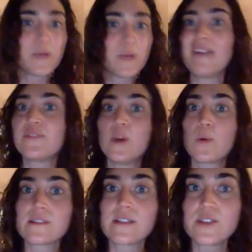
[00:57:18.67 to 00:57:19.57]
We have no
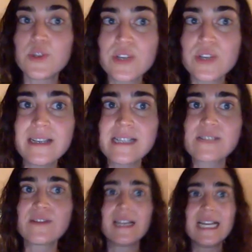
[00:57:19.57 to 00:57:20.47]
constitution in
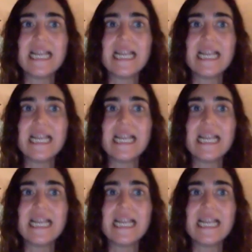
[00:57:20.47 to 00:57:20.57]
Israel.